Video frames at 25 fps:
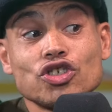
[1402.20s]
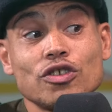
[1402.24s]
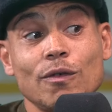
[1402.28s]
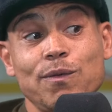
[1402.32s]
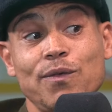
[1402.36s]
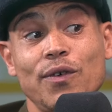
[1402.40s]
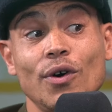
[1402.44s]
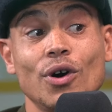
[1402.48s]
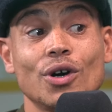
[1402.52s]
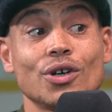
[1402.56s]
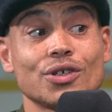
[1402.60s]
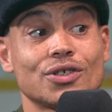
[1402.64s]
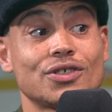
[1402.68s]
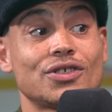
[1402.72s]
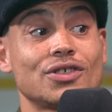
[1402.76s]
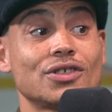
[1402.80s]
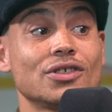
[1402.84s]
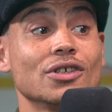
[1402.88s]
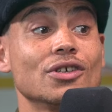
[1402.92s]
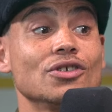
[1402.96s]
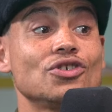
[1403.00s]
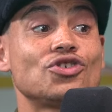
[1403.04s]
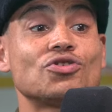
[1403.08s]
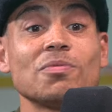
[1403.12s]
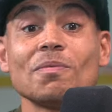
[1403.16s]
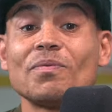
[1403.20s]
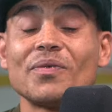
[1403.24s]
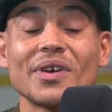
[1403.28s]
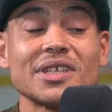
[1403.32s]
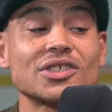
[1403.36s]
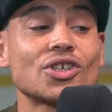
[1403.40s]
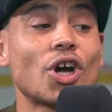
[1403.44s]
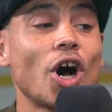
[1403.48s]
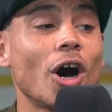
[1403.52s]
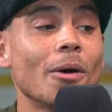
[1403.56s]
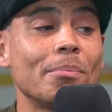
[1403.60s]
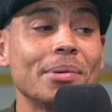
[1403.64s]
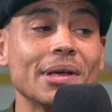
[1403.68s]
the fuss, something's
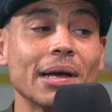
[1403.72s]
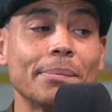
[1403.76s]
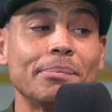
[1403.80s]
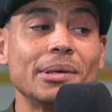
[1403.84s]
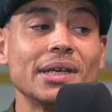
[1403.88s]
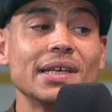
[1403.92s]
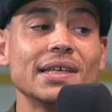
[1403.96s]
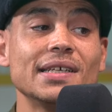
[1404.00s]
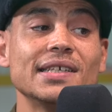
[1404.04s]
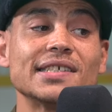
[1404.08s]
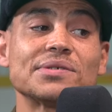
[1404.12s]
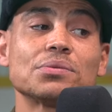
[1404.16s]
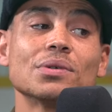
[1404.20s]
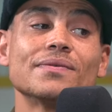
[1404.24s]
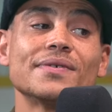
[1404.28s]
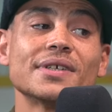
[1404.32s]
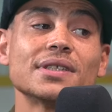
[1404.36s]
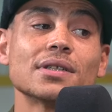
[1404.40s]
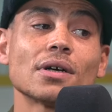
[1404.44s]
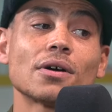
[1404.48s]
got to be appeased within